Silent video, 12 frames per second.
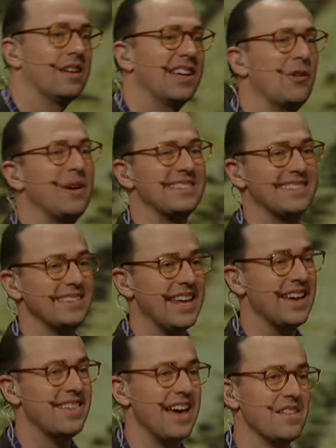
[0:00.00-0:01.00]
He wants to
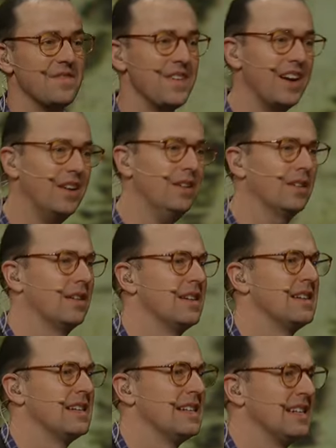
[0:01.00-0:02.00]
take that fear, he
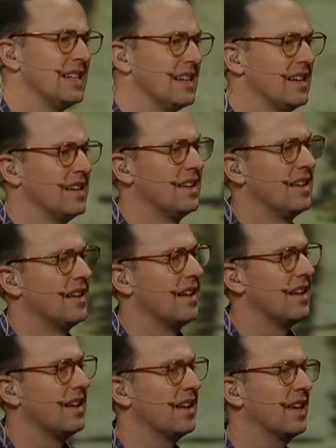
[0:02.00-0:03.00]

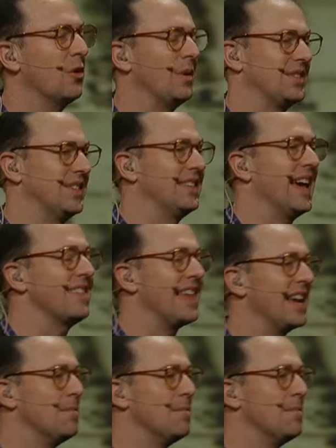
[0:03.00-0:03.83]
wants to take that